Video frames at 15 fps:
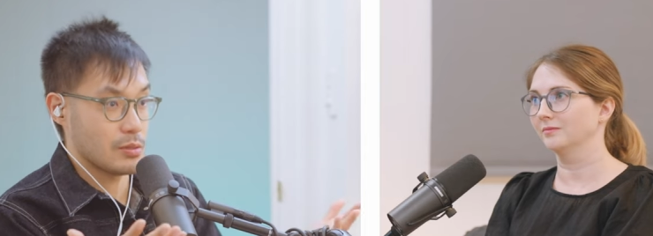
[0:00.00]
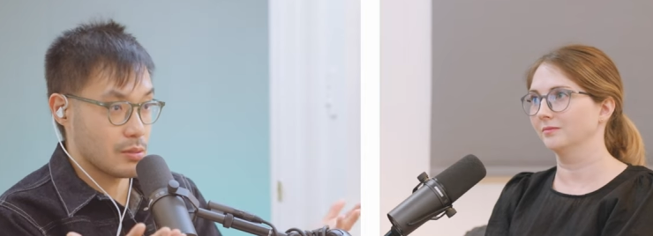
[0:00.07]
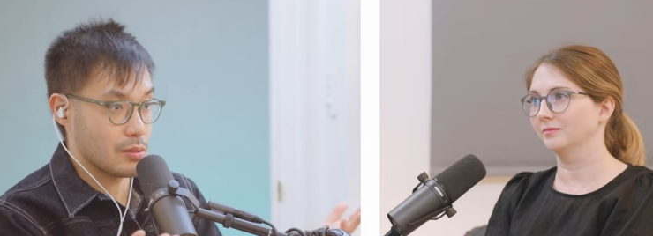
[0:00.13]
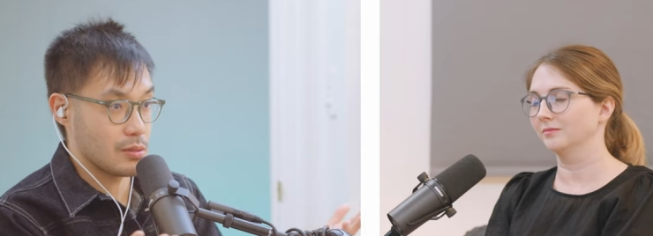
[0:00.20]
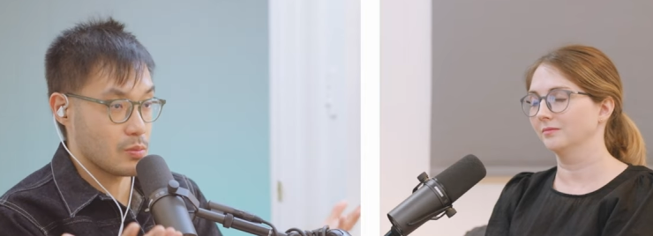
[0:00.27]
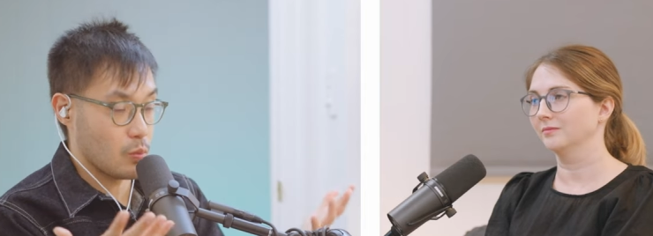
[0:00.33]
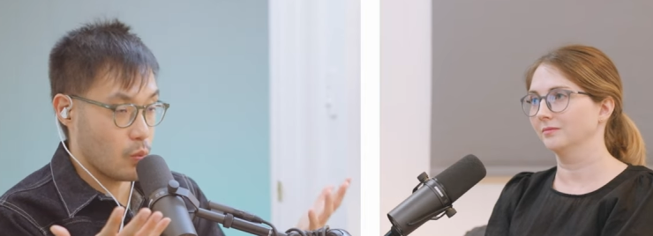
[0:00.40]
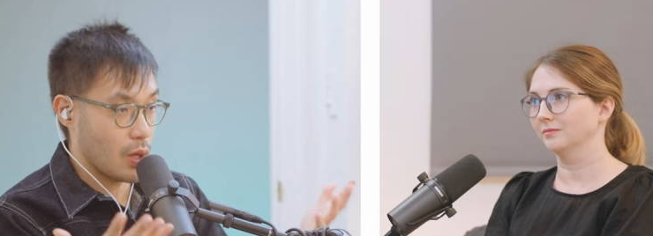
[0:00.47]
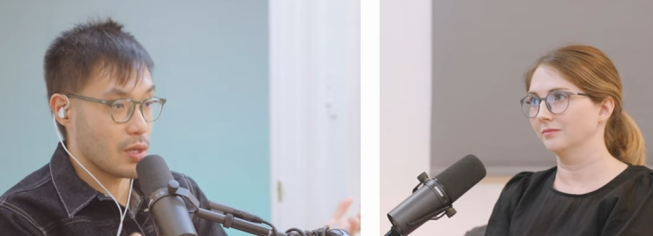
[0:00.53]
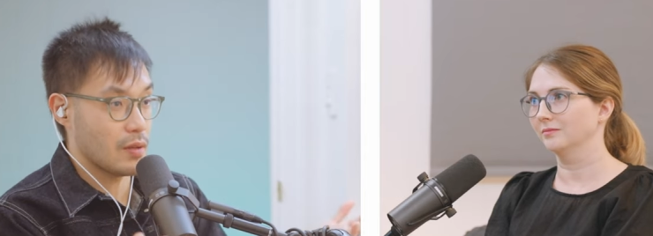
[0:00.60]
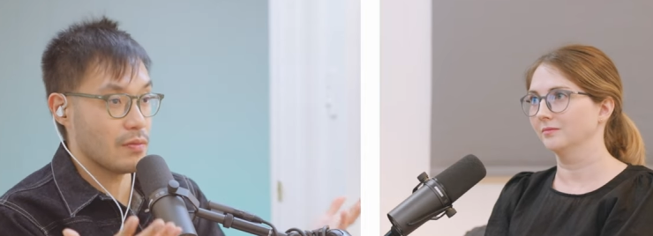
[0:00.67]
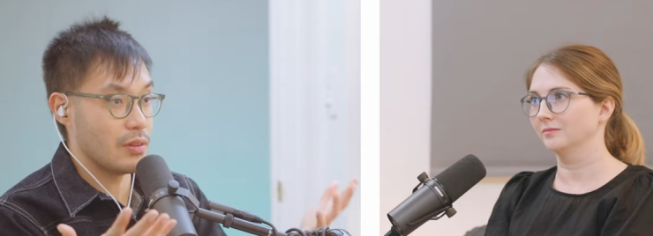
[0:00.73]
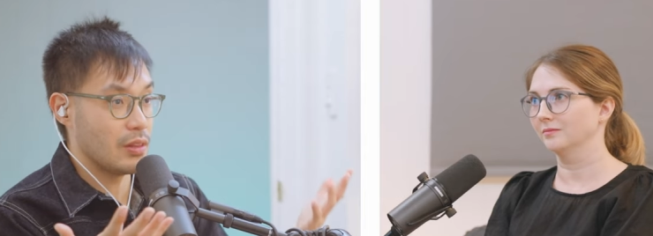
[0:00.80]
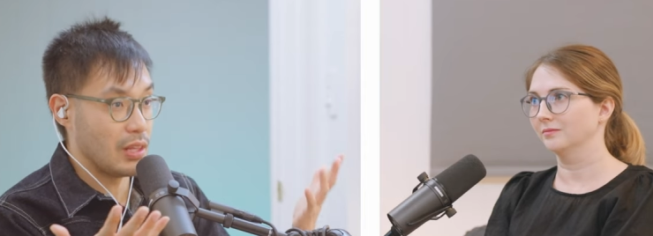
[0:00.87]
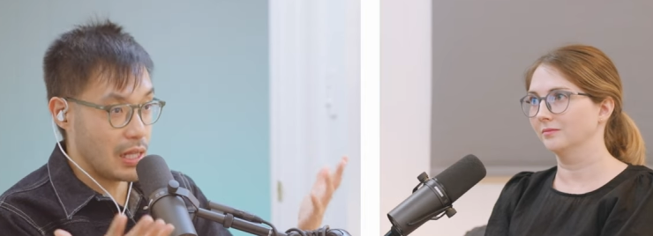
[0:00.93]
Speaker 1: is one
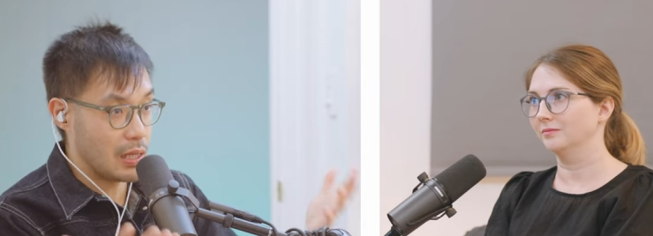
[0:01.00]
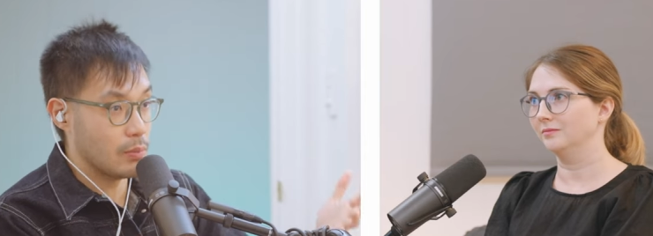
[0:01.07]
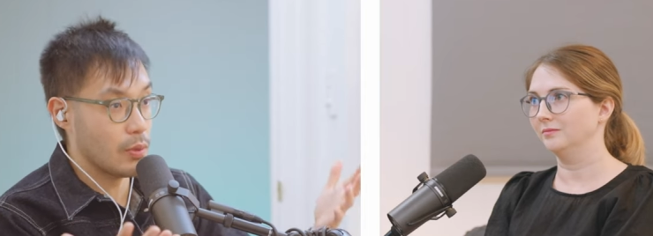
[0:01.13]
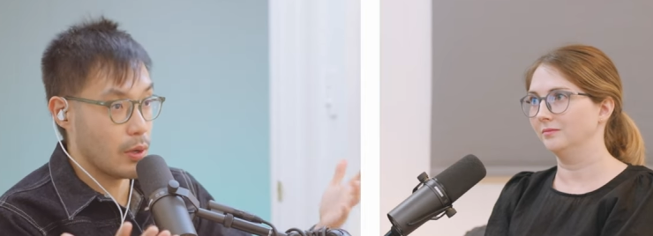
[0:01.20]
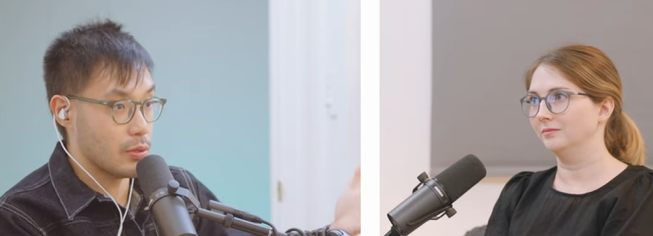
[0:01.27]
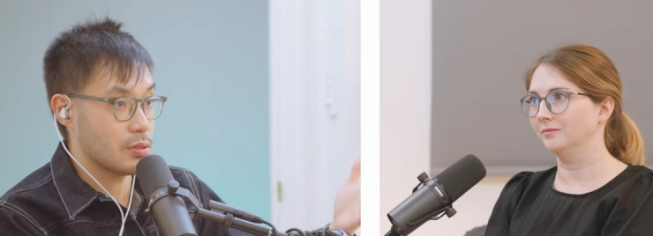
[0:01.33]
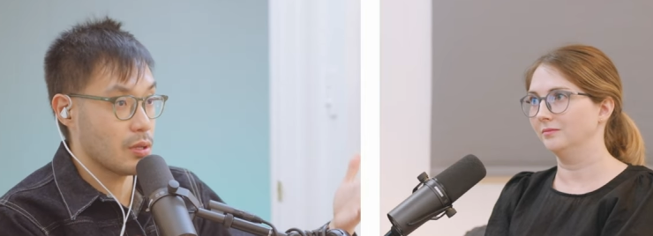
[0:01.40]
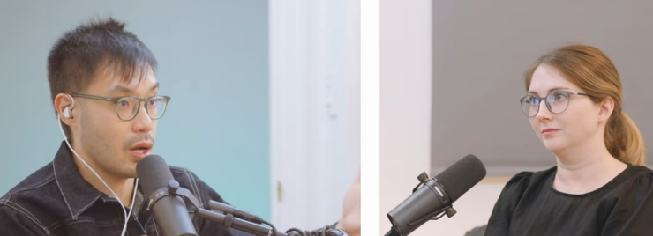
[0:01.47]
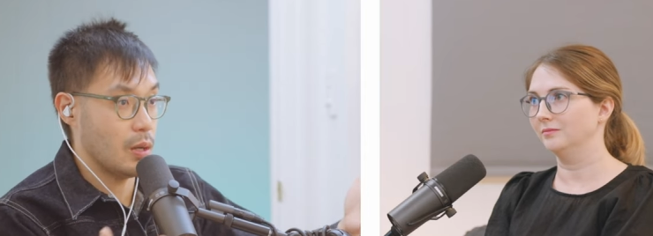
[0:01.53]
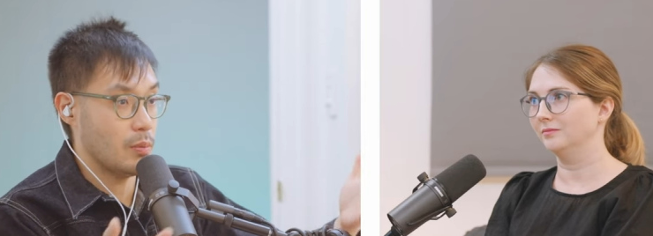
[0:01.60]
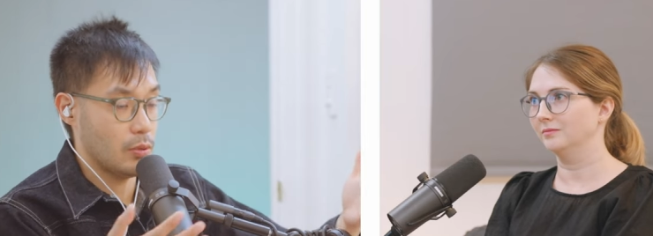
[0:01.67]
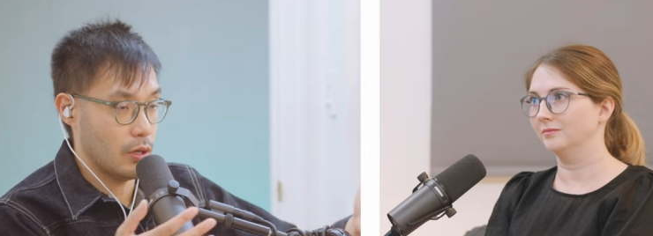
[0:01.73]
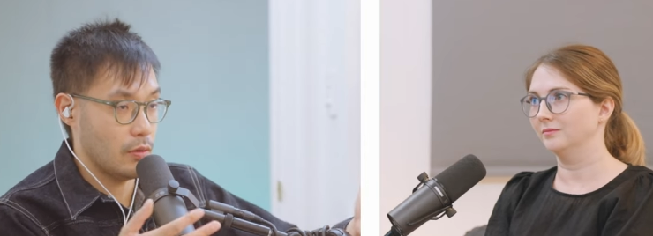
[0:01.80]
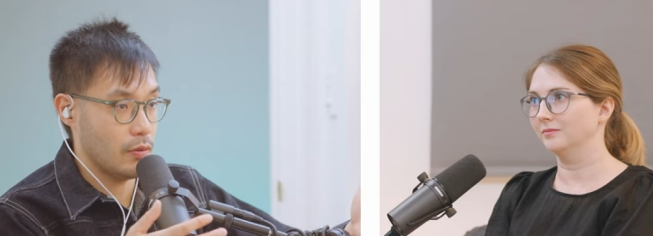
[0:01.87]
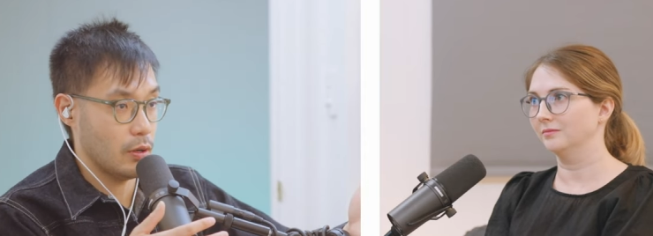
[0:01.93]
of the most high
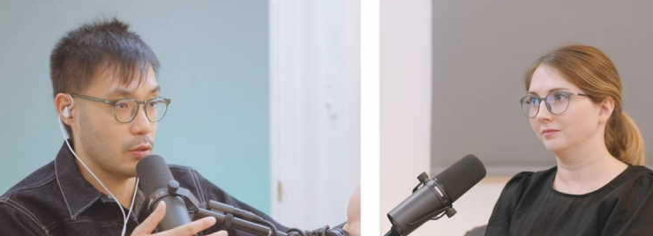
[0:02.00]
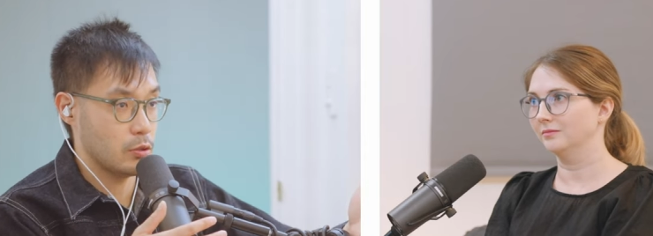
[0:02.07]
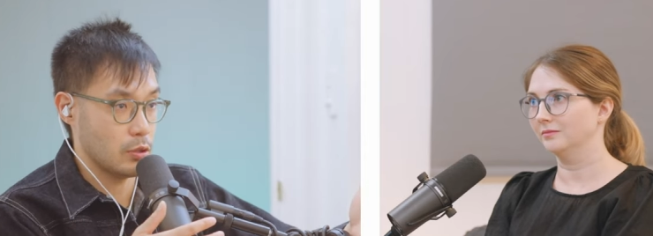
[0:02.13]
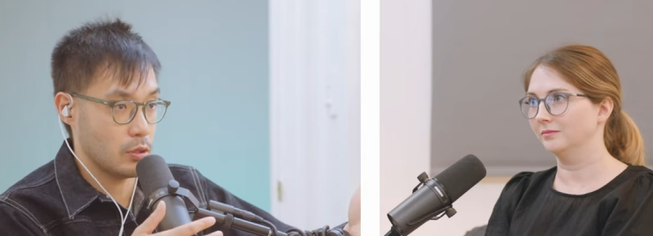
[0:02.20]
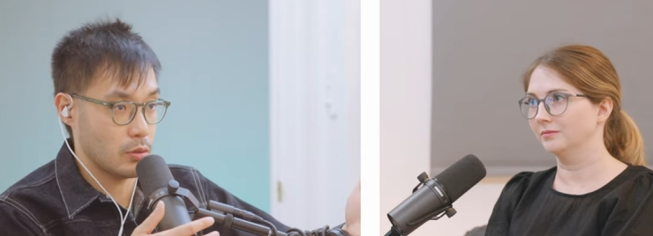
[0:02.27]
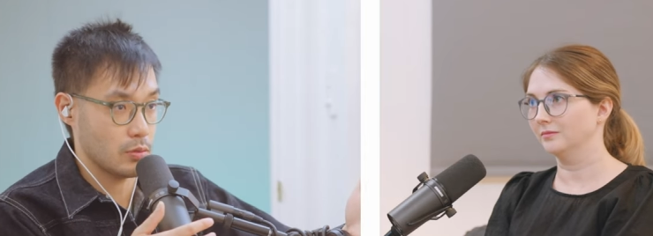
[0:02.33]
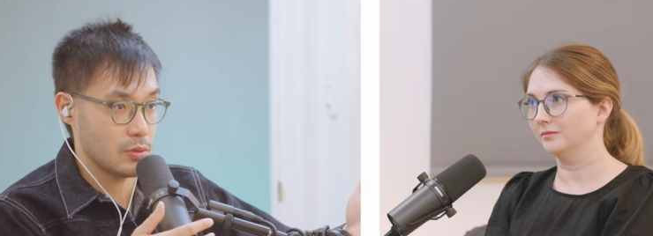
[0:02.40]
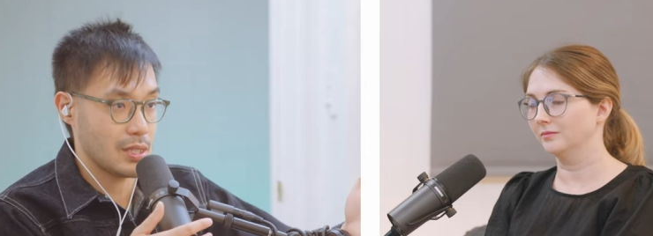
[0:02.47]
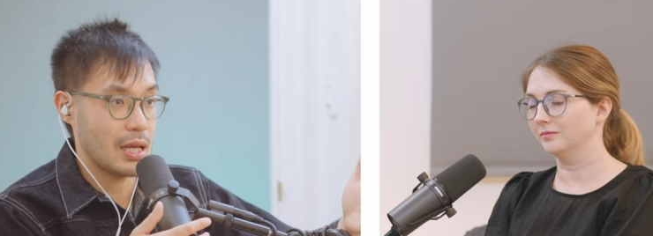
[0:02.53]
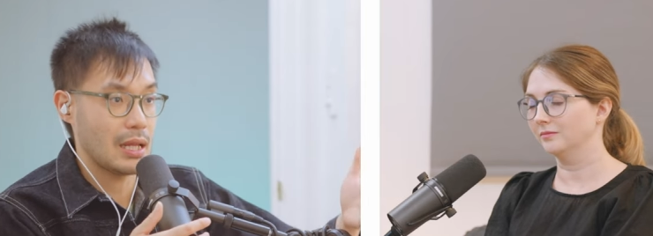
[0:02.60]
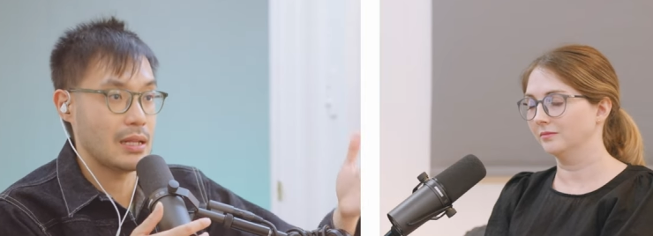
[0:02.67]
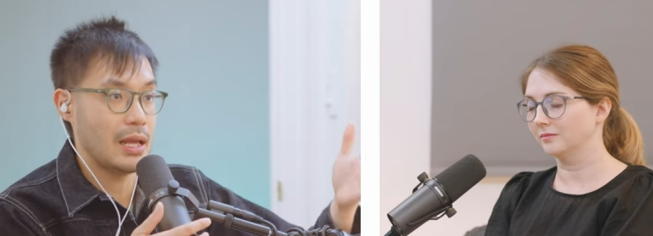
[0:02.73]
profile journals that